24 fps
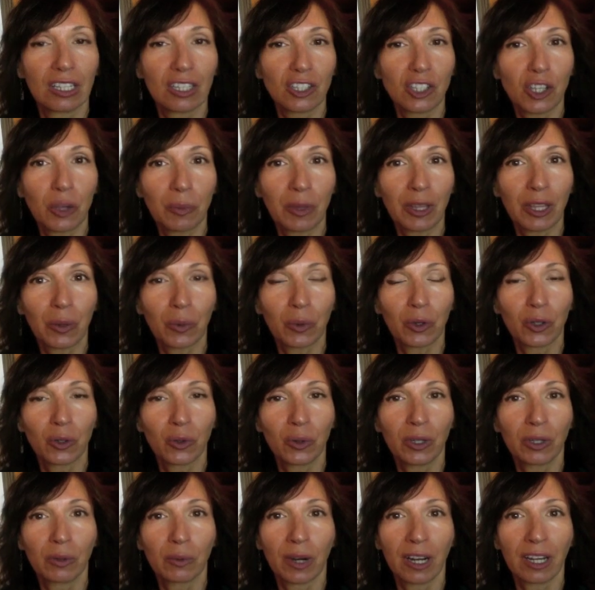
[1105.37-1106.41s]
something that we're
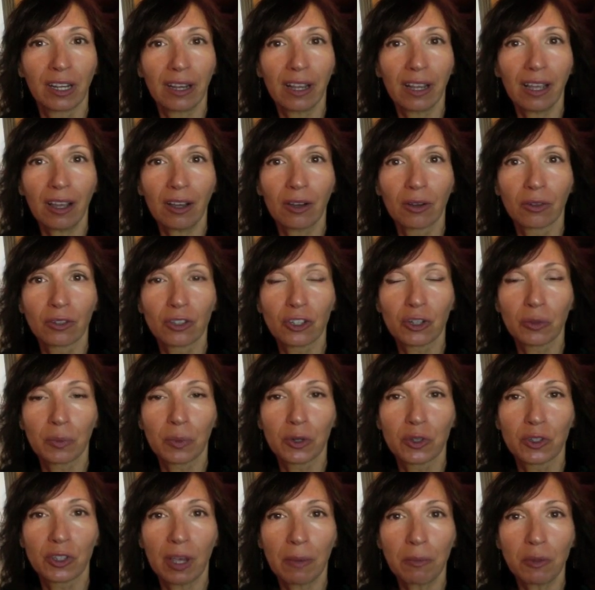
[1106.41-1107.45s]
doing right now. It's your
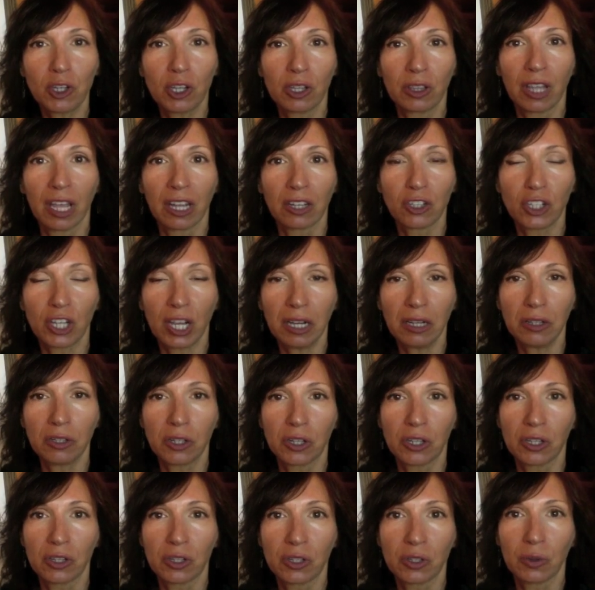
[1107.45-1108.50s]
perception that
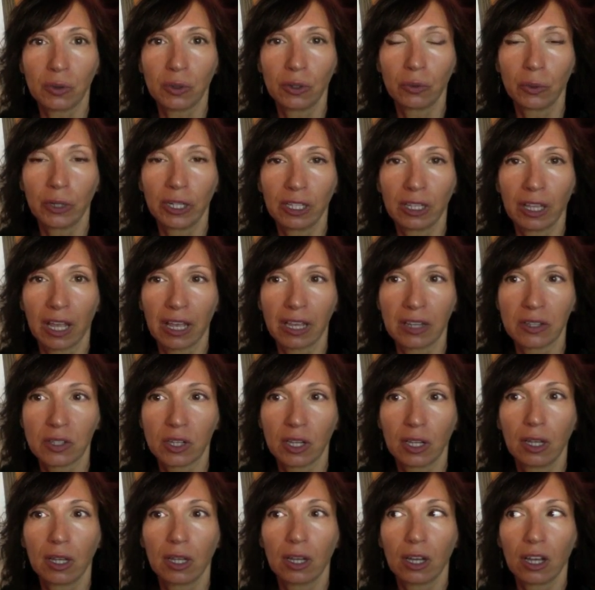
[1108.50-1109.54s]
changes, and you
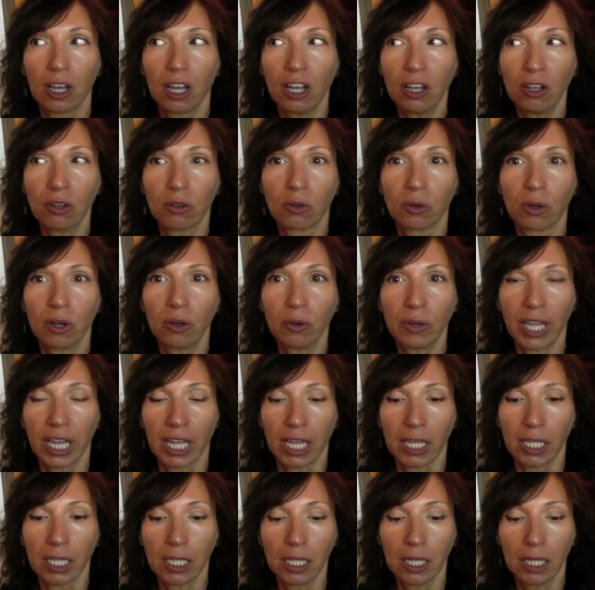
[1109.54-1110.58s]
realize, oh,
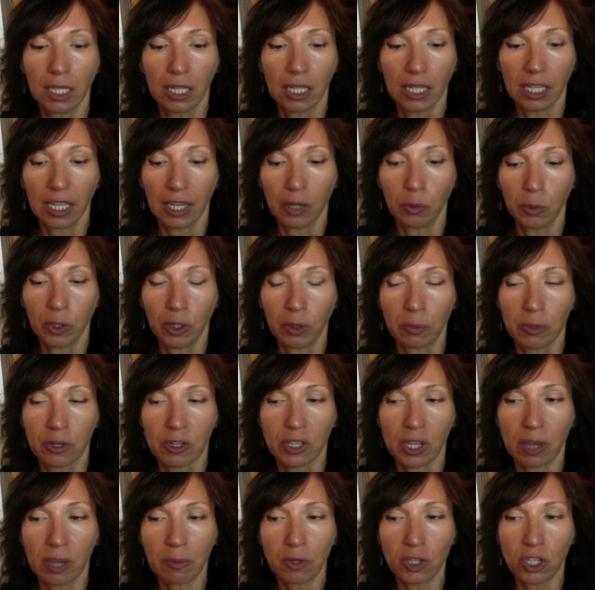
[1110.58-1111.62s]
okay. And when your
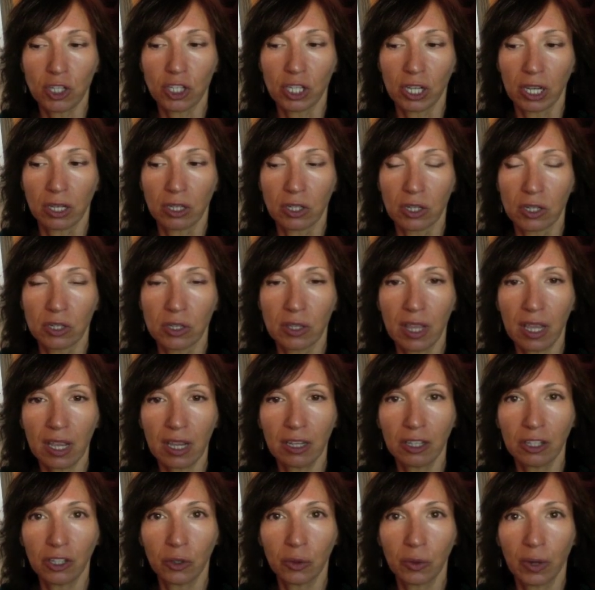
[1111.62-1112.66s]
perception changes,
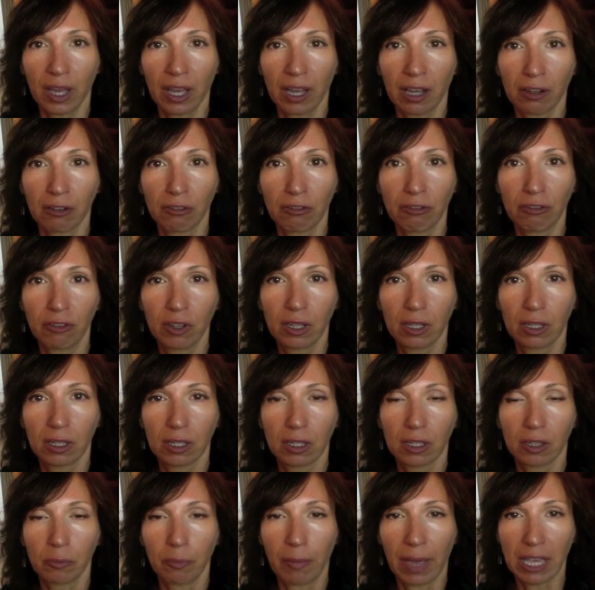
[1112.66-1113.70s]
then you have
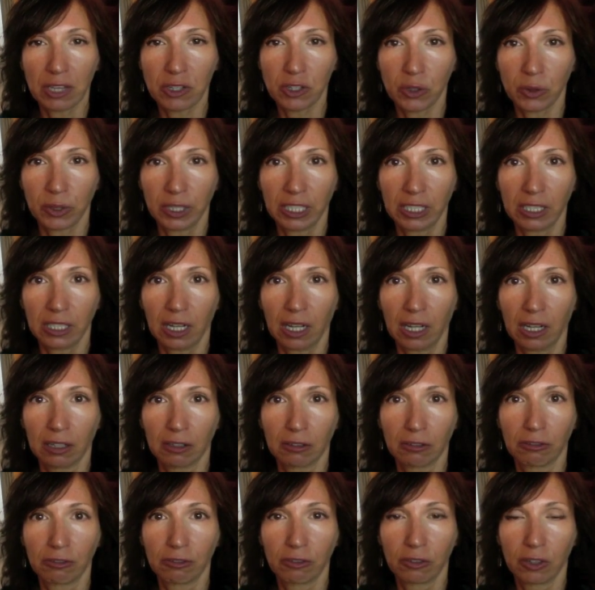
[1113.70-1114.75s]
mastery
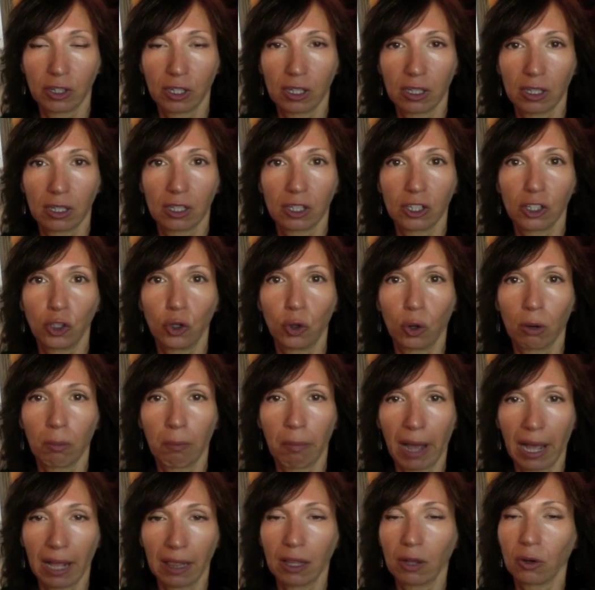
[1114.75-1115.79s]
of your
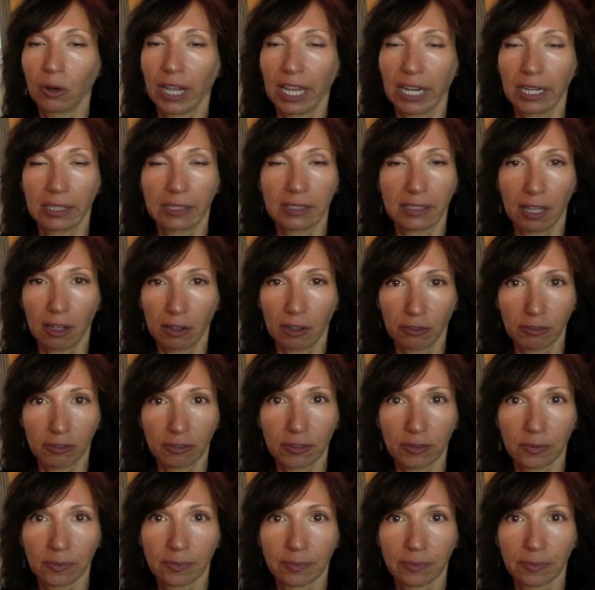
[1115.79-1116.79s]
bilocated self,